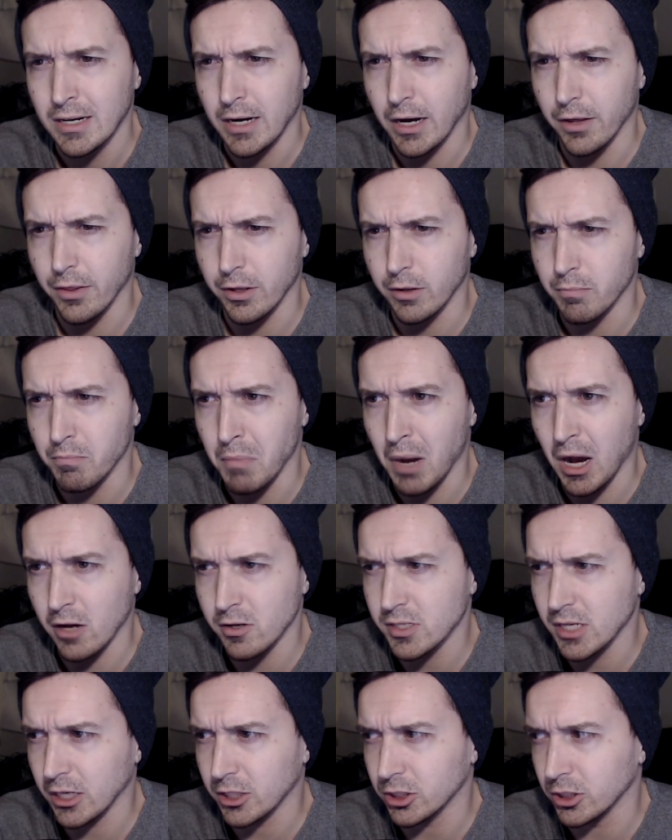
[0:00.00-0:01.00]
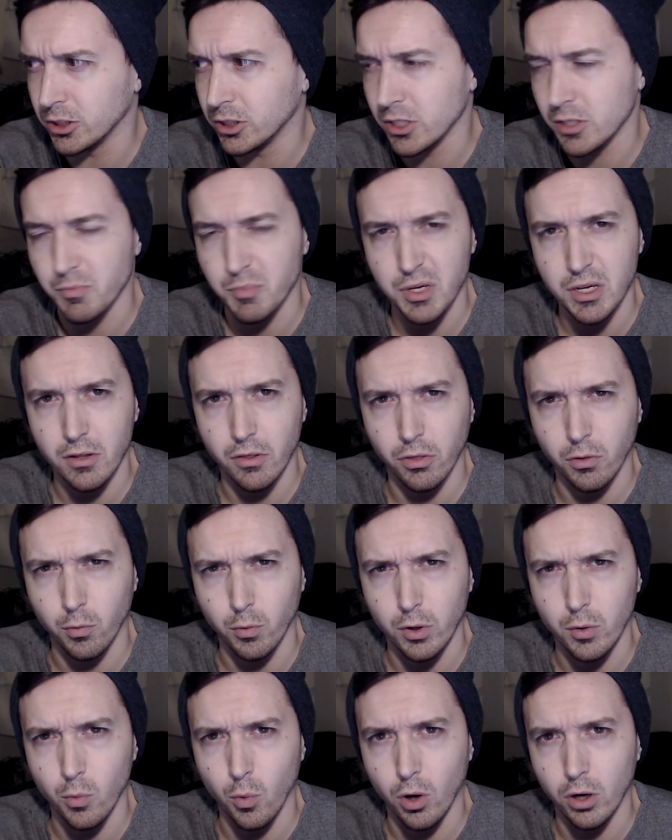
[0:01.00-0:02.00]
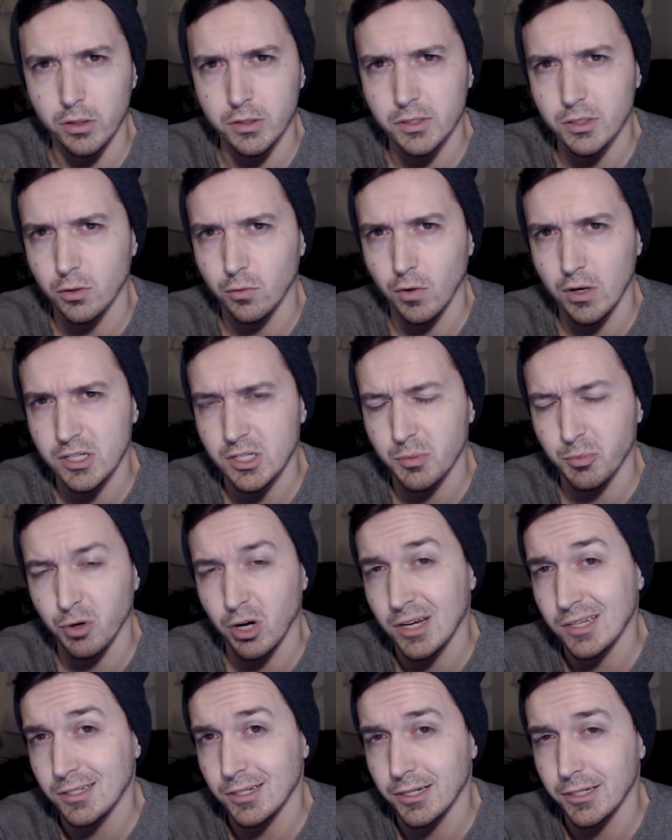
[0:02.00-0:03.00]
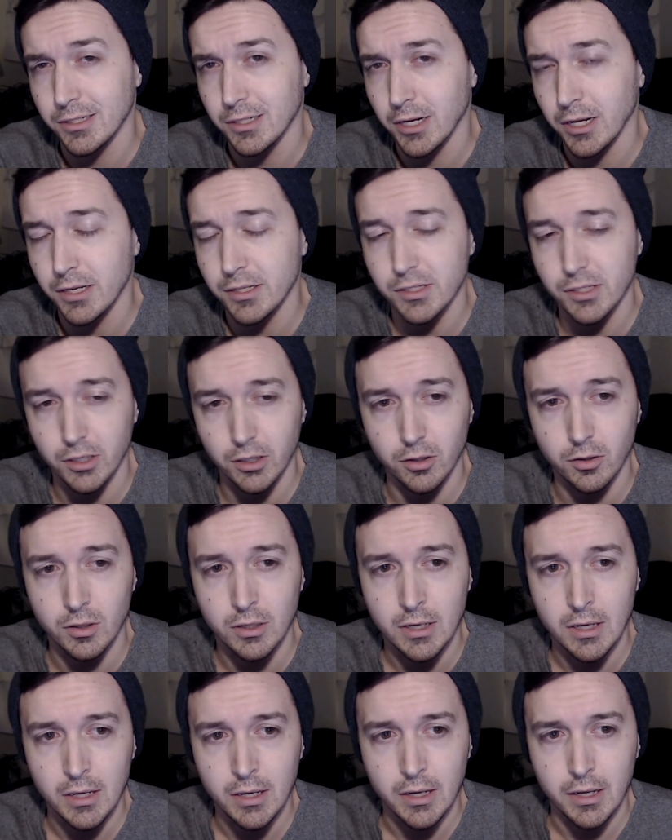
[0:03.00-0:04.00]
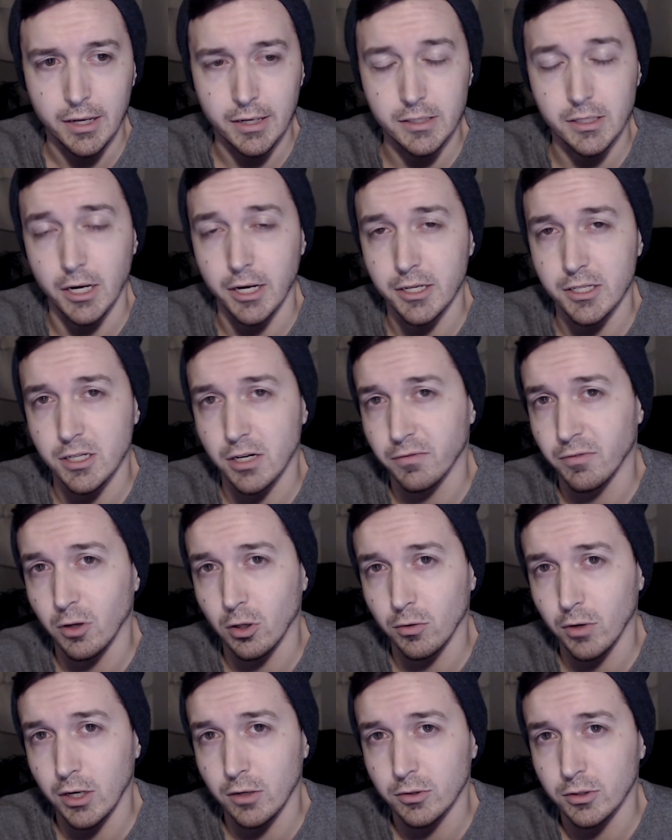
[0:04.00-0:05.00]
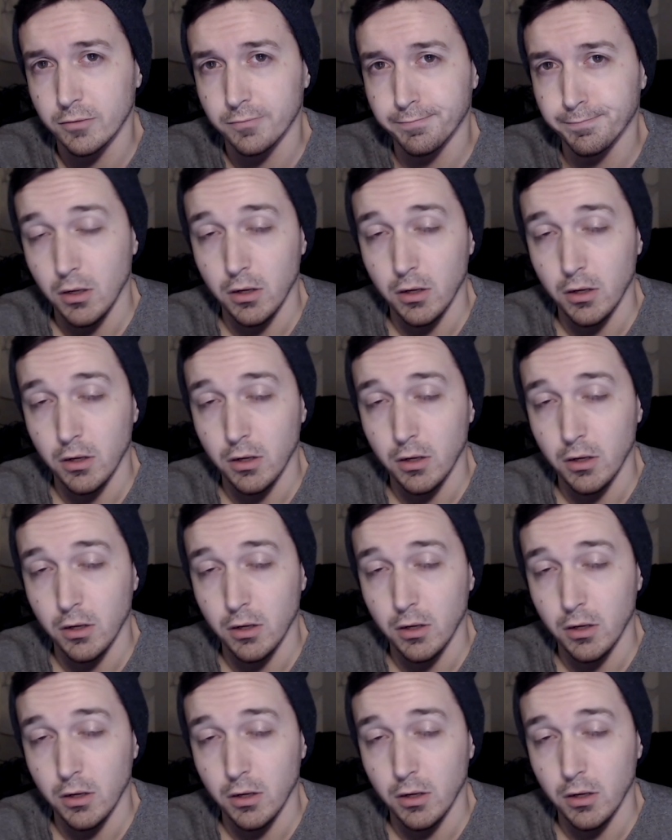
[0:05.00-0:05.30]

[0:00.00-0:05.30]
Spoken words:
I think Mouse actually just beat 3-1 to Reciprocity today, so exciting stuff all around.